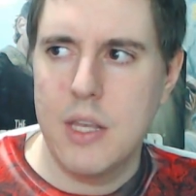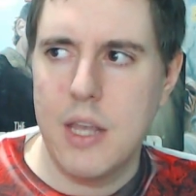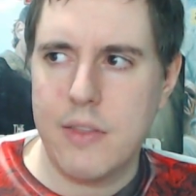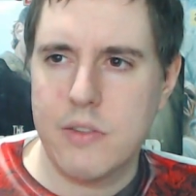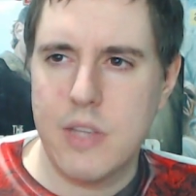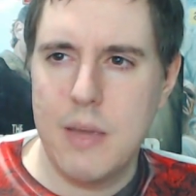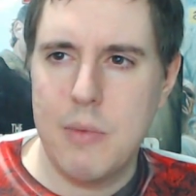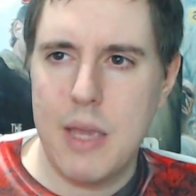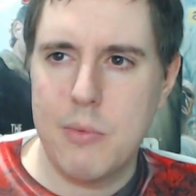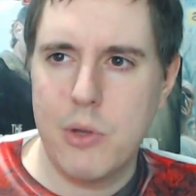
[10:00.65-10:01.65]
Not the
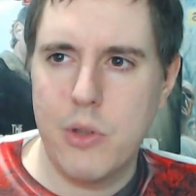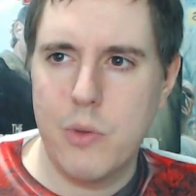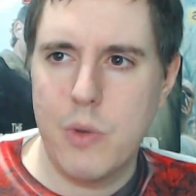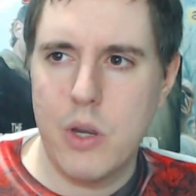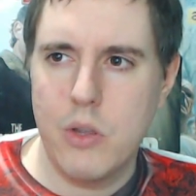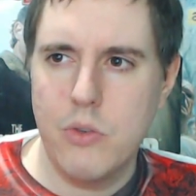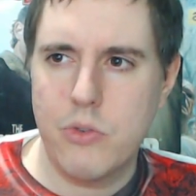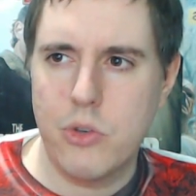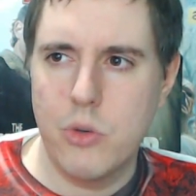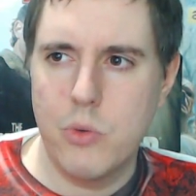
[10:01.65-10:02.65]
same Gabriel that we are
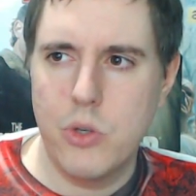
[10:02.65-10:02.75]
used to.